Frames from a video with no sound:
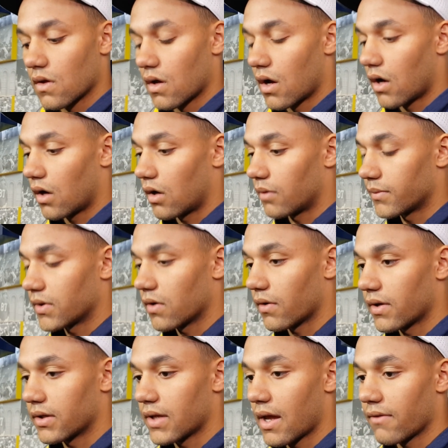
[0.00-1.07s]
Um, you know,
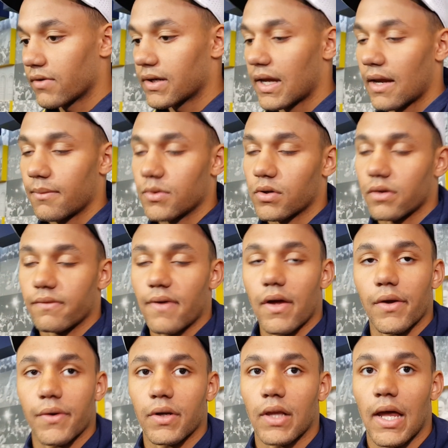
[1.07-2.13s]
every game you can
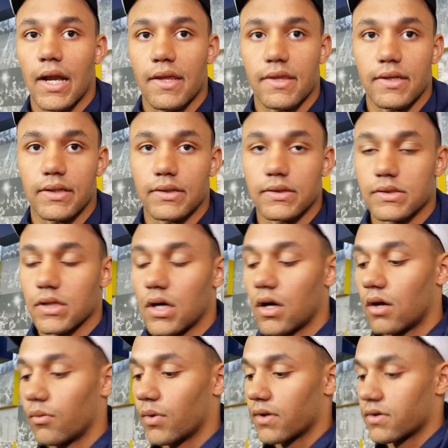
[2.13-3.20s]
evaluate a lot of things,
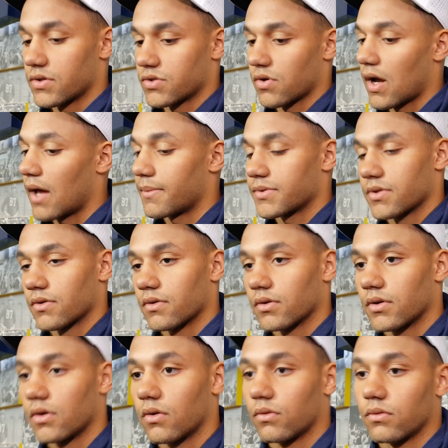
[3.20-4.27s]
um, whether it's drops or you
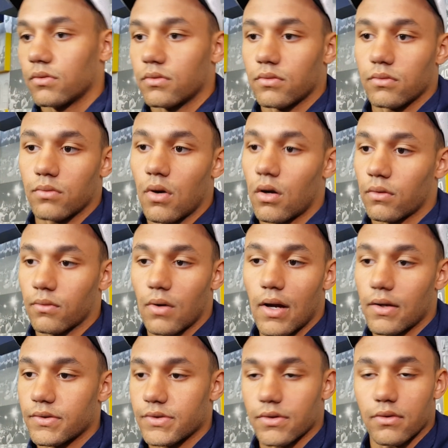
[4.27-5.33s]
know wrong
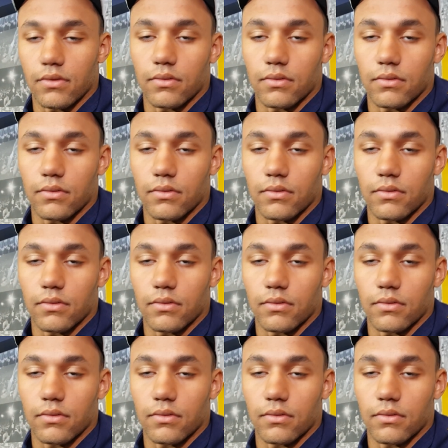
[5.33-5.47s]
routes or